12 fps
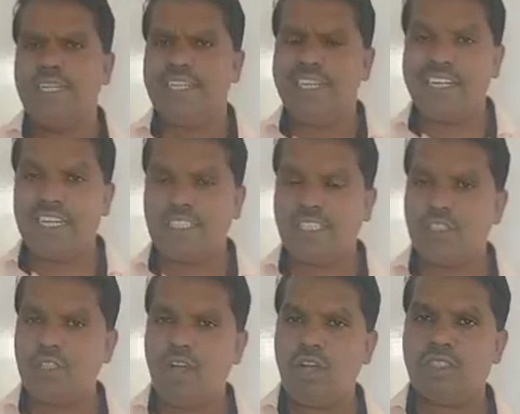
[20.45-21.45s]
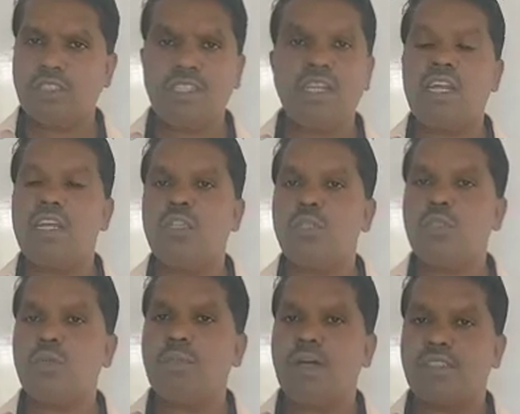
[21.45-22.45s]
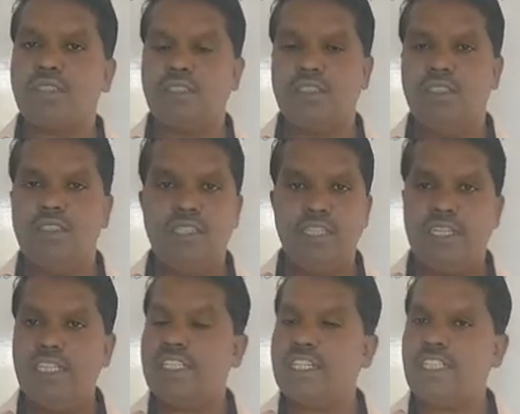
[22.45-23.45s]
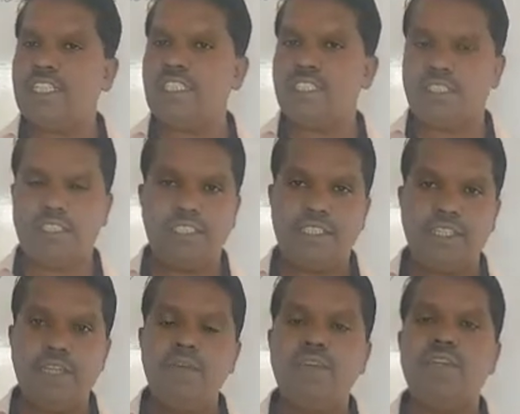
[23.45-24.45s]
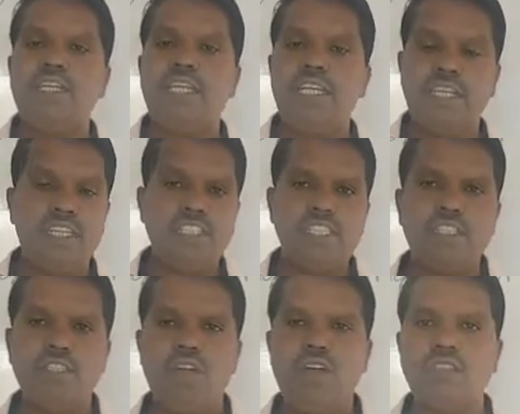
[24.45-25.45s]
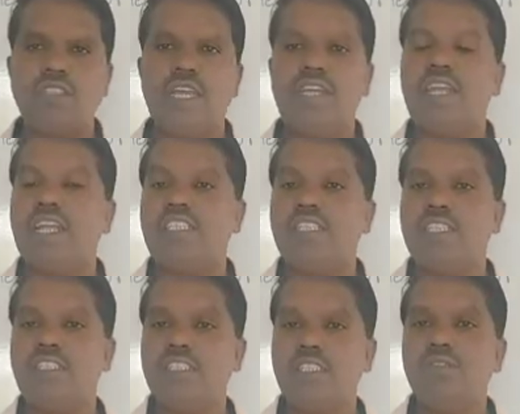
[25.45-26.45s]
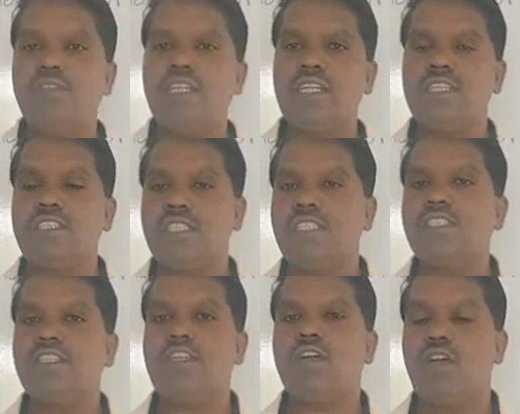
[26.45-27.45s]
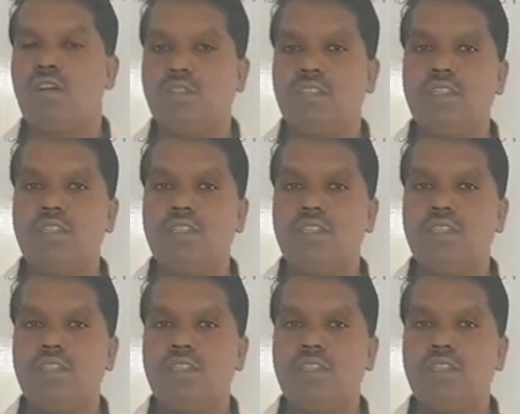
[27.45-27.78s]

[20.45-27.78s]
Igneous rocks, there are the two parts: intrusive igneous rocks and extrusive igneous rocks.